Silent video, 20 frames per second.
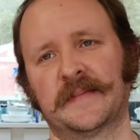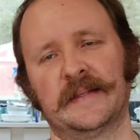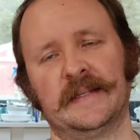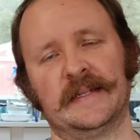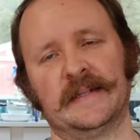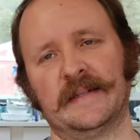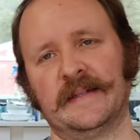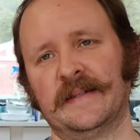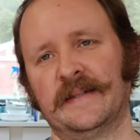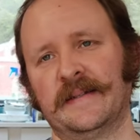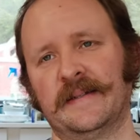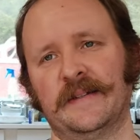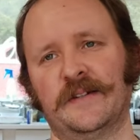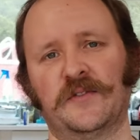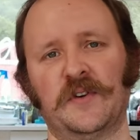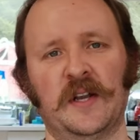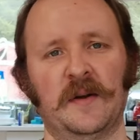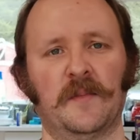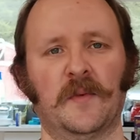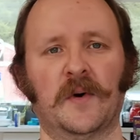you know you
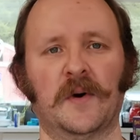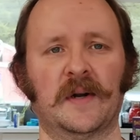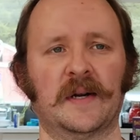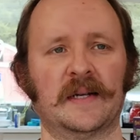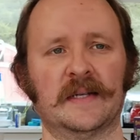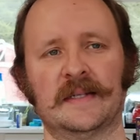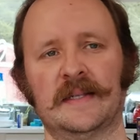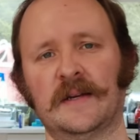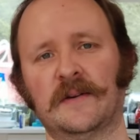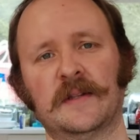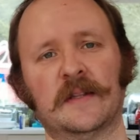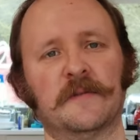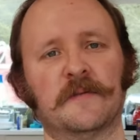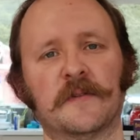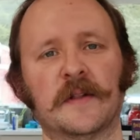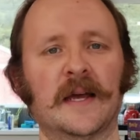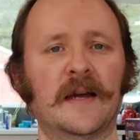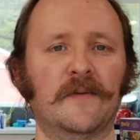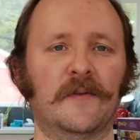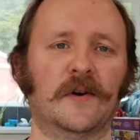drink more because the only
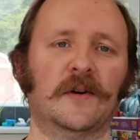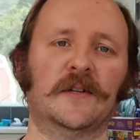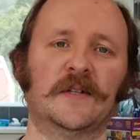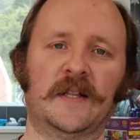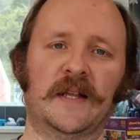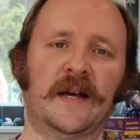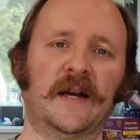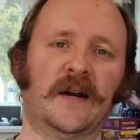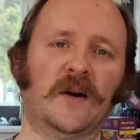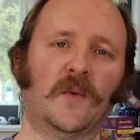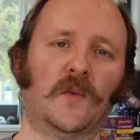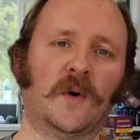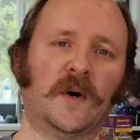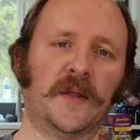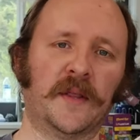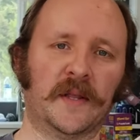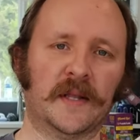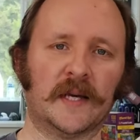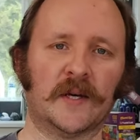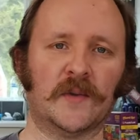flavor is there
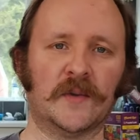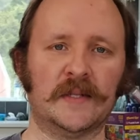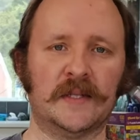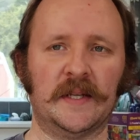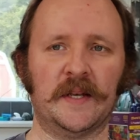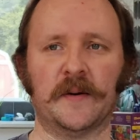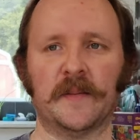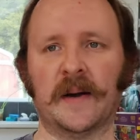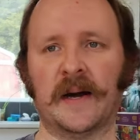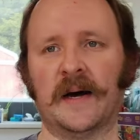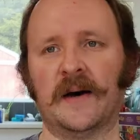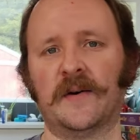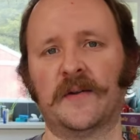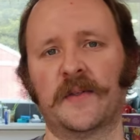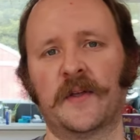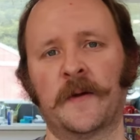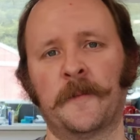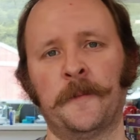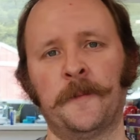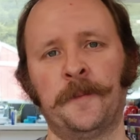while the liquid's in your
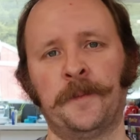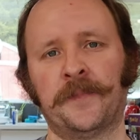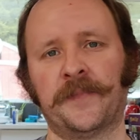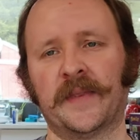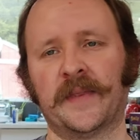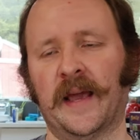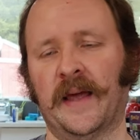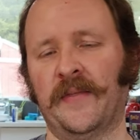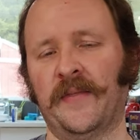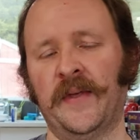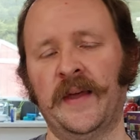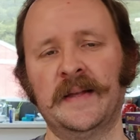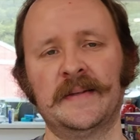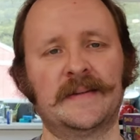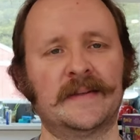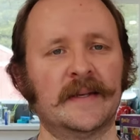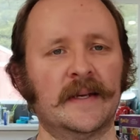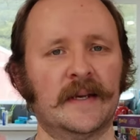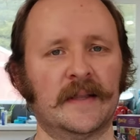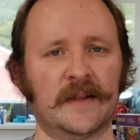mouth. And
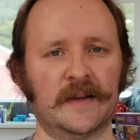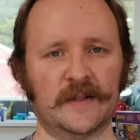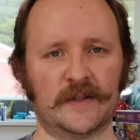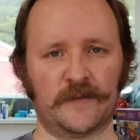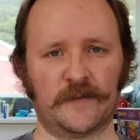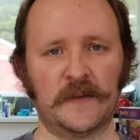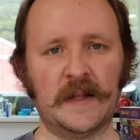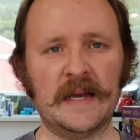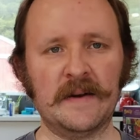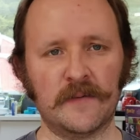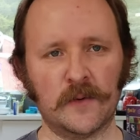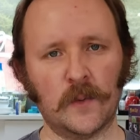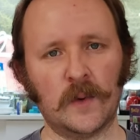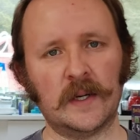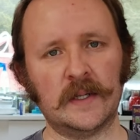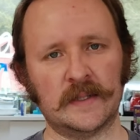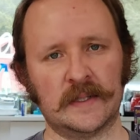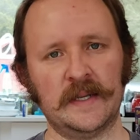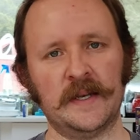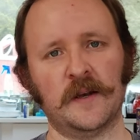this, there's flavor
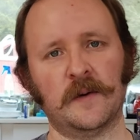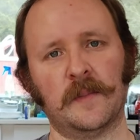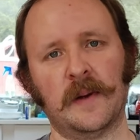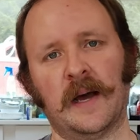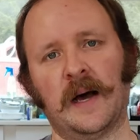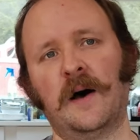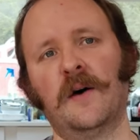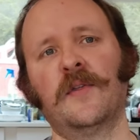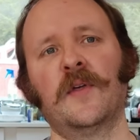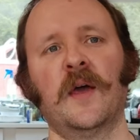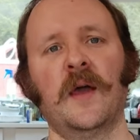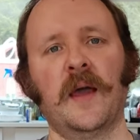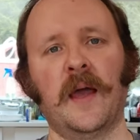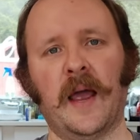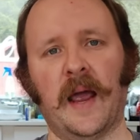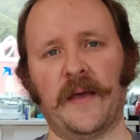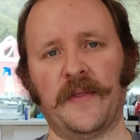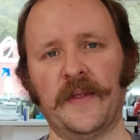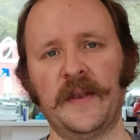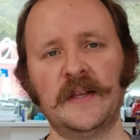while it's in your mouth,
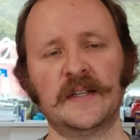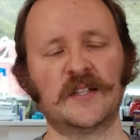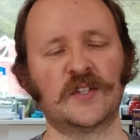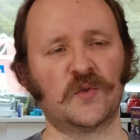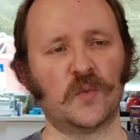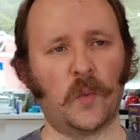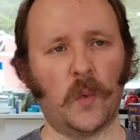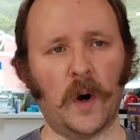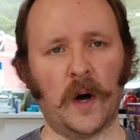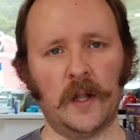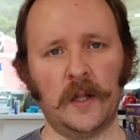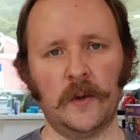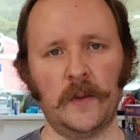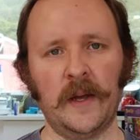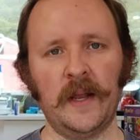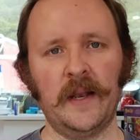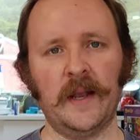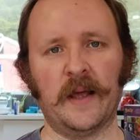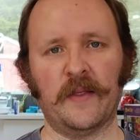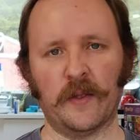and then you swallow
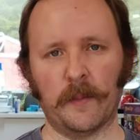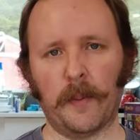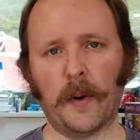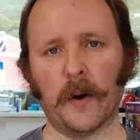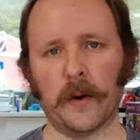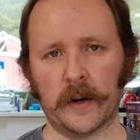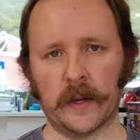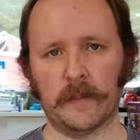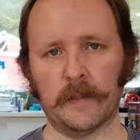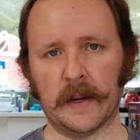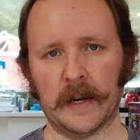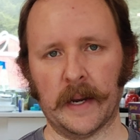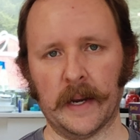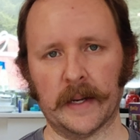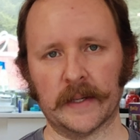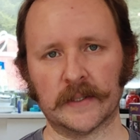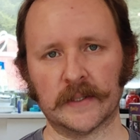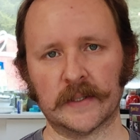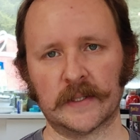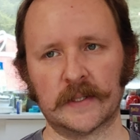it, and the party
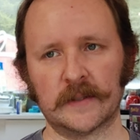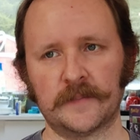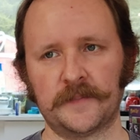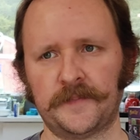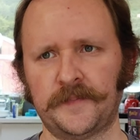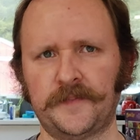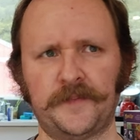begins.